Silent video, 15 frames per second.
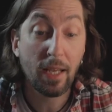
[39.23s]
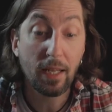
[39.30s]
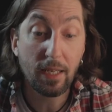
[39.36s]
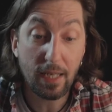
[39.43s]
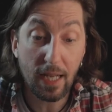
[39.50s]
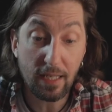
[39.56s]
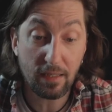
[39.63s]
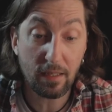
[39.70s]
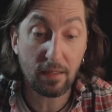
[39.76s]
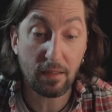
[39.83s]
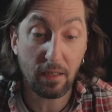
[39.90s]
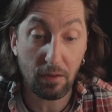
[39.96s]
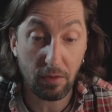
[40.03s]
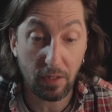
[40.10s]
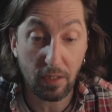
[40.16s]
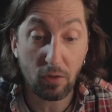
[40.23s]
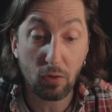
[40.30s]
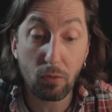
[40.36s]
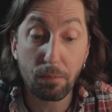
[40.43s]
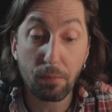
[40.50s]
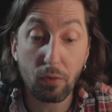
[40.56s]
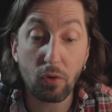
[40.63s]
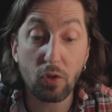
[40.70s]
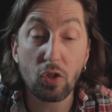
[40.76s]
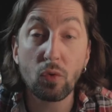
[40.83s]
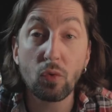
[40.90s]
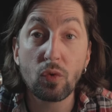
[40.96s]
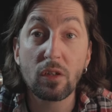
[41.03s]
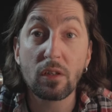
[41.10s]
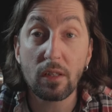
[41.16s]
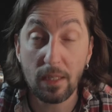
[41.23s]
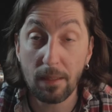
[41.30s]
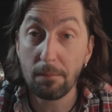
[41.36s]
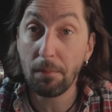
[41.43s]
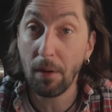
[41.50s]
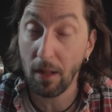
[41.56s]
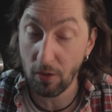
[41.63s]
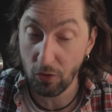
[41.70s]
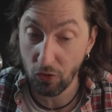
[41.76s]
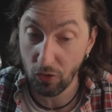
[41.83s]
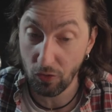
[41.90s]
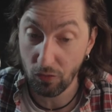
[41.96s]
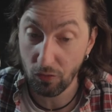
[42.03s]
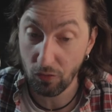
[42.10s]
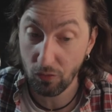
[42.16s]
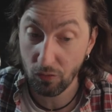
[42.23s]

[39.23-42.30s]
necessary to produce impulsion?